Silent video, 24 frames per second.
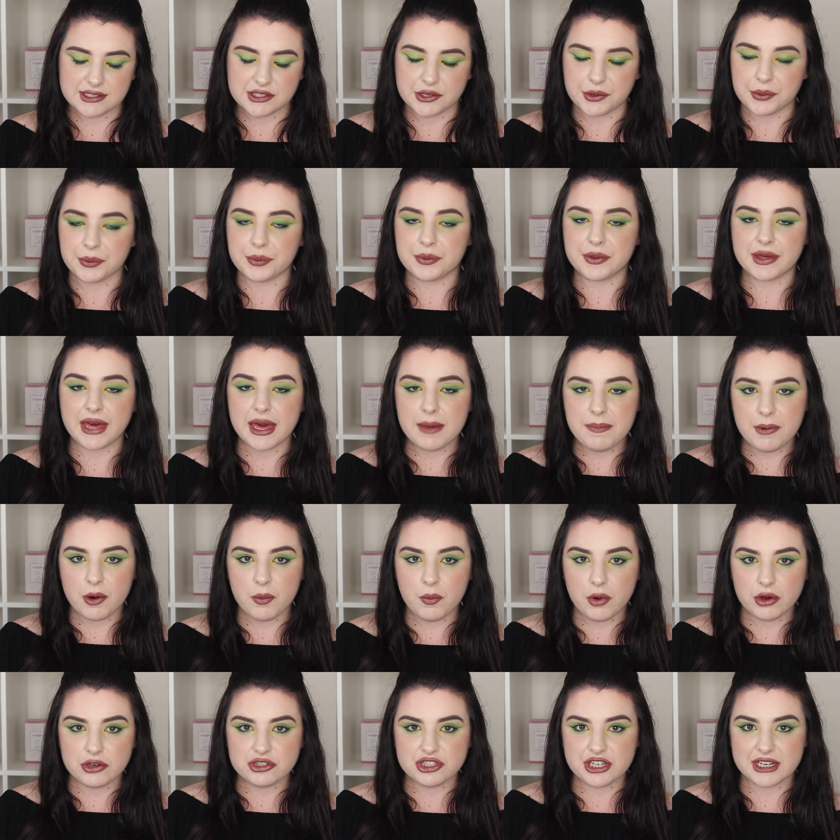So keep
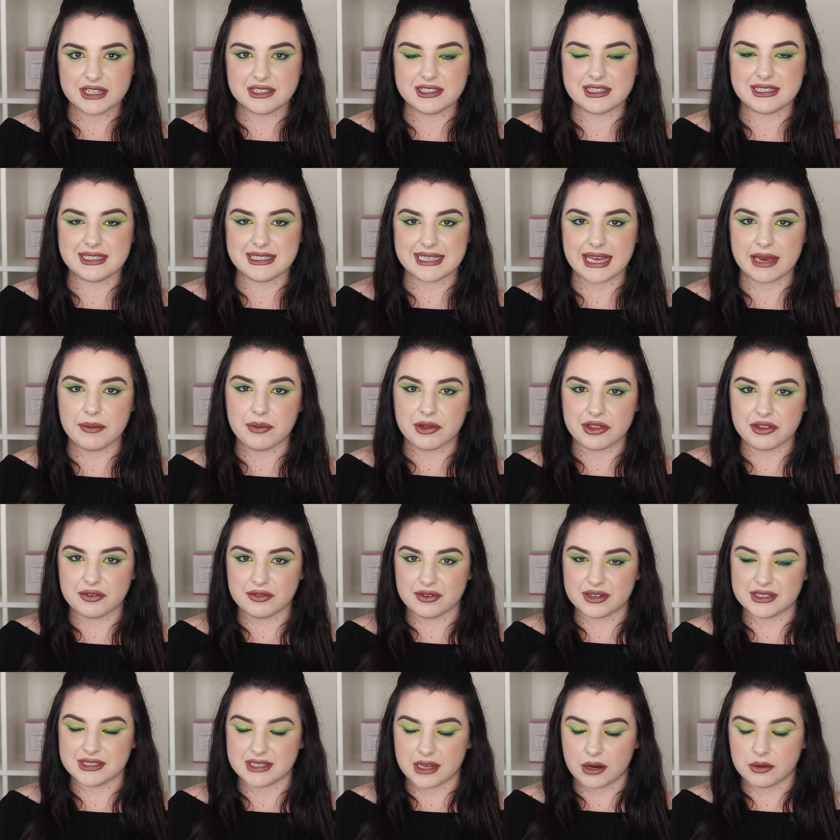on watching to see what the
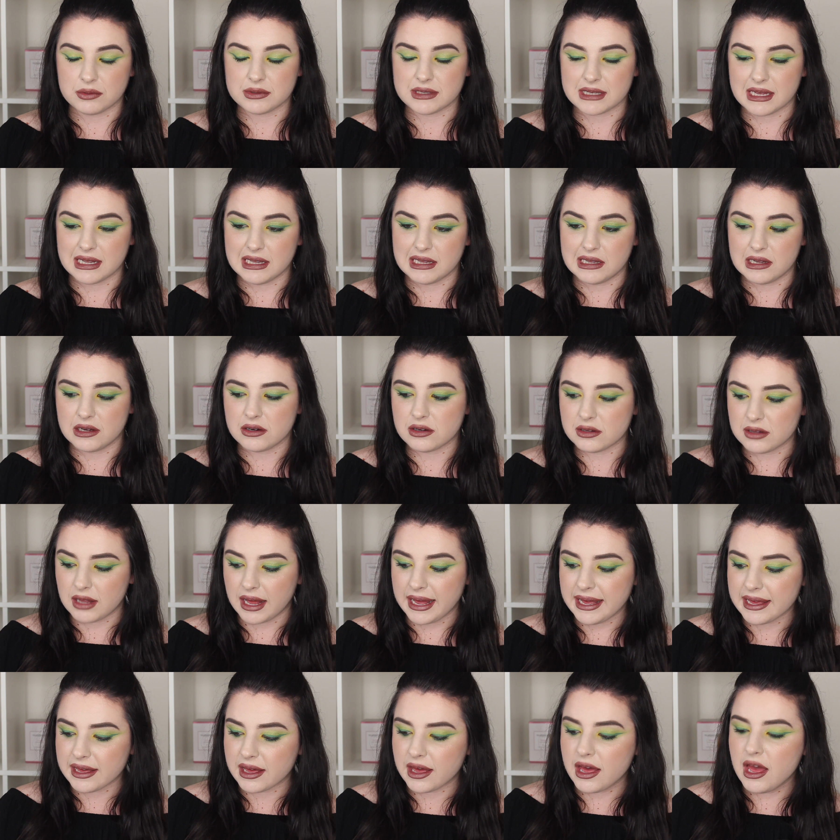results look
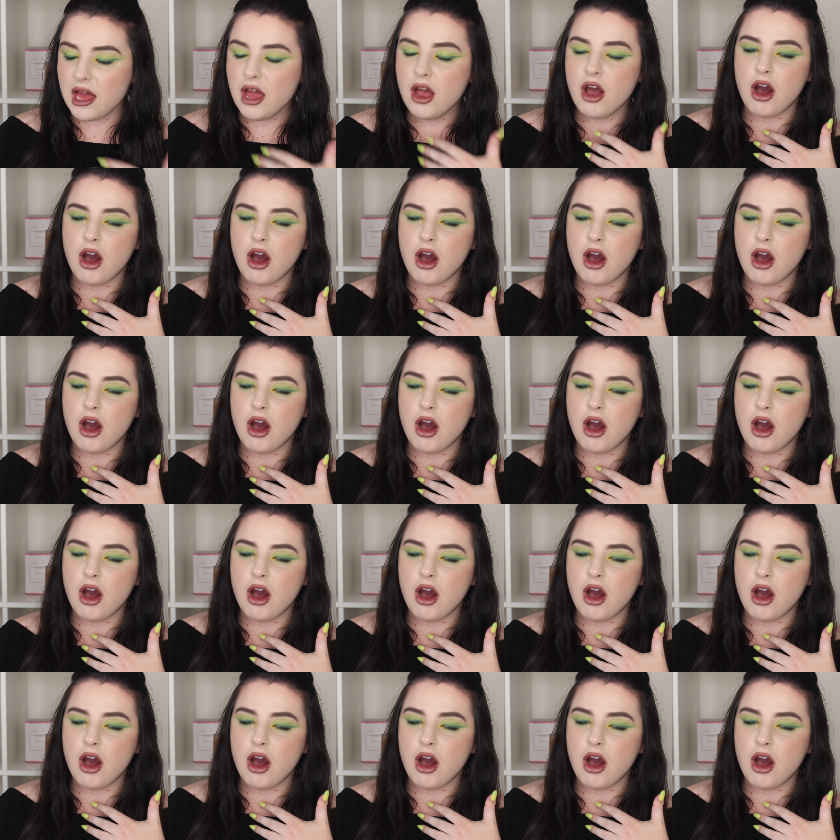like.